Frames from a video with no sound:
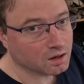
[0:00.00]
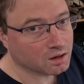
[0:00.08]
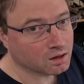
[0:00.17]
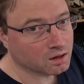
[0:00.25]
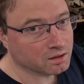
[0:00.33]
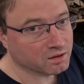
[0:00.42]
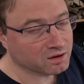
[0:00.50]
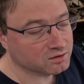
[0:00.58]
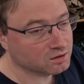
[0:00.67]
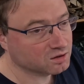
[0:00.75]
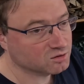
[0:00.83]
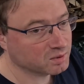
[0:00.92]

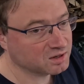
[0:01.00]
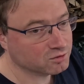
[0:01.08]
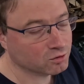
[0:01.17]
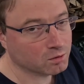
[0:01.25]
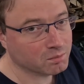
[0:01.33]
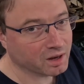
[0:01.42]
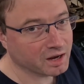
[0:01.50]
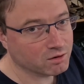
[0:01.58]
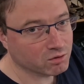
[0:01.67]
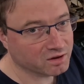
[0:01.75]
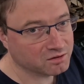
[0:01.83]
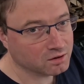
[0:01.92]
That's Spacetherm
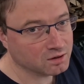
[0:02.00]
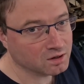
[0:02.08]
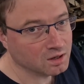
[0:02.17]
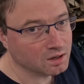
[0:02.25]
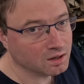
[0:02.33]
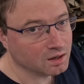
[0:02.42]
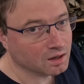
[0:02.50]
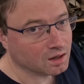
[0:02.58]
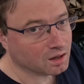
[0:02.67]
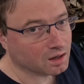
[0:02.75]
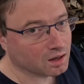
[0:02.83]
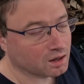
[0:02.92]
A-rated,
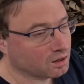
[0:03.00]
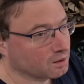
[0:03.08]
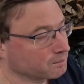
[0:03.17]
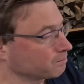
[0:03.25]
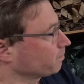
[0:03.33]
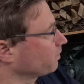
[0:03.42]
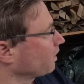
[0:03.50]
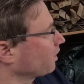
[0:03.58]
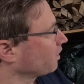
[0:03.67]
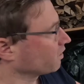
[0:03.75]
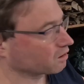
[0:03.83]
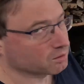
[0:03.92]
and
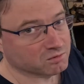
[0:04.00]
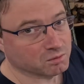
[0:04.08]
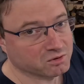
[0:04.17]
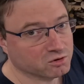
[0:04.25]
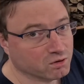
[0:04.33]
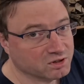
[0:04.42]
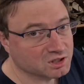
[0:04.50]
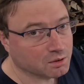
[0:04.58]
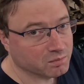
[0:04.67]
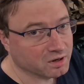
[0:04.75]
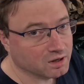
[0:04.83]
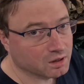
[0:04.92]
it comes from a Scottish
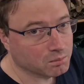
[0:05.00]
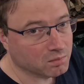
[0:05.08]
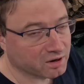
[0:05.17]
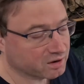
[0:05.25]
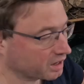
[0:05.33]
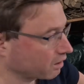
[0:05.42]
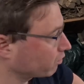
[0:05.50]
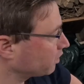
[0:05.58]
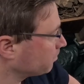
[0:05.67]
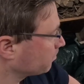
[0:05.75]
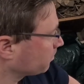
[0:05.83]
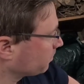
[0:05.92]
company in
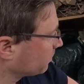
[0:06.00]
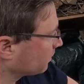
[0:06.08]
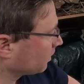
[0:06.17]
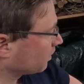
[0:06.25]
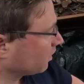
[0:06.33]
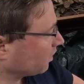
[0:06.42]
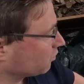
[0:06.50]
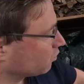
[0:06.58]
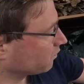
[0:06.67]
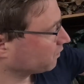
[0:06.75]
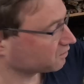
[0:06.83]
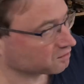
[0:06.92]
Blairgowrie.
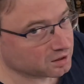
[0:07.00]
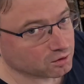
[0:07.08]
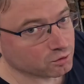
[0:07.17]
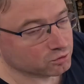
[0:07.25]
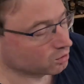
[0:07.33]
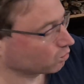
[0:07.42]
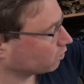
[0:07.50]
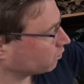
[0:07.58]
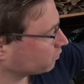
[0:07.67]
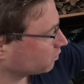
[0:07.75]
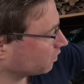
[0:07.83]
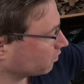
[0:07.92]
To affix that onto the
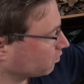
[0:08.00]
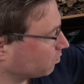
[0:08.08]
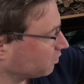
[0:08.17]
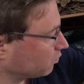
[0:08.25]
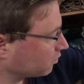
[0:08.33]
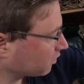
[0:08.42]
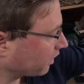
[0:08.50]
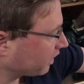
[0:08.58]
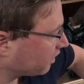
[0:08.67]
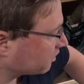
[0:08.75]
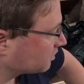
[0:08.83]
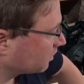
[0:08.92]
walls, I'm going to be using
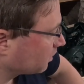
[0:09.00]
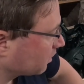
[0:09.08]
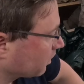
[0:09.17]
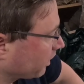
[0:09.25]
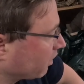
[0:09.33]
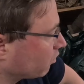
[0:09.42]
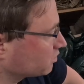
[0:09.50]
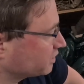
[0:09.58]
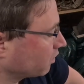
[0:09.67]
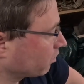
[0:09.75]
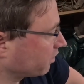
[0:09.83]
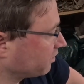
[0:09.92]

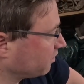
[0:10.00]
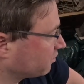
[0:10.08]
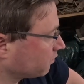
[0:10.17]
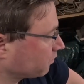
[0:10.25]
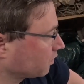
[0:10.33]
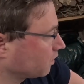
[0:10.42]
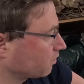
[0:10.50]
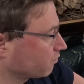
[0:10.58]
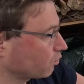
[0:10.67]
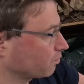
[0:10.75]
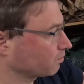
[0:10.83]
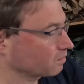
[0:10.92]
aerogel adhesive
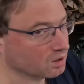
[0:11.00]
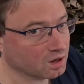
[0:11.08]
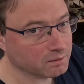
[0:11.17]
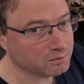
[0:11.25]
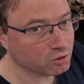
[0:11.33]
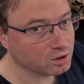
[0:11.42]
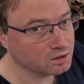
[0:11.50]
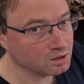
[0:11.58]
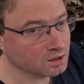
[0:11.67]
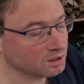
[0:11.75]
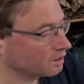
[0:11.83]
from lime green.